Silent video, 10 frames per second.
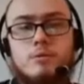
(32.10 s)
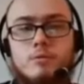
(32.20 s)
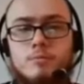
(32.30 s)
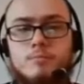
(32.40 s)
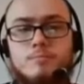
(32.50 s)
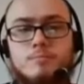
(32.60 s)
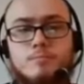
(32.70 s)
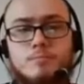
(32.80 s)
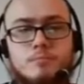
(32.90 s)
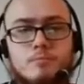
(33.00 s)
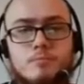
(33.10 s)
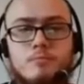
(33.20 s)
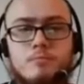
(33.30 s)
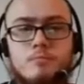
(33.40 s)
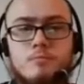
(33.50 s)

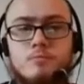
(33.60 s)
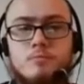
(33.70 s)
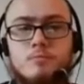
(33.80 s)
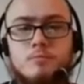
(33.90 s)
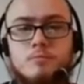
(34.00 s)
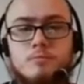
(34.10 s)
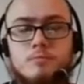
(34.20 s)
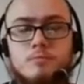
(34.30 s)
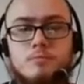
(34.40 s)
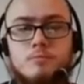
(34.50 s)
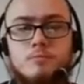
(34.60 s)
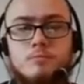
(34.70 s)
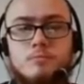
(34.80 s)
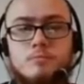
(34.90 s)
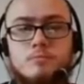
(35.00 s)

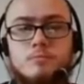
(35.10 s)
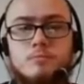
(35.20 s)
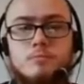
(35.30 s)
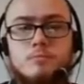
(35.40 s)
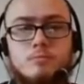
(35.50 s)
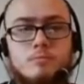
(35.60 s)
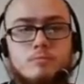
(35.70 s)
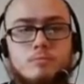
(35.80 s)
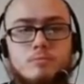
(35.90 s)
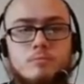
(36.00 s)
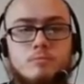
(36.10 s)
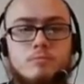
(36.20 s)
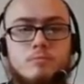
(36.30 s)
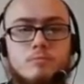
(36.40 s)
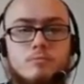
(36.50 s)

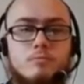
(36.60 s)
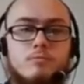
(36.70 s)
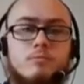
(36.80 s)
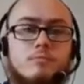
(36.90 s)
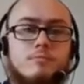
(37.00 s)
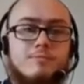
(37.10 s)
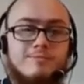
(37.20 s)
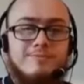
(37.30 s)
The person shown says nothing.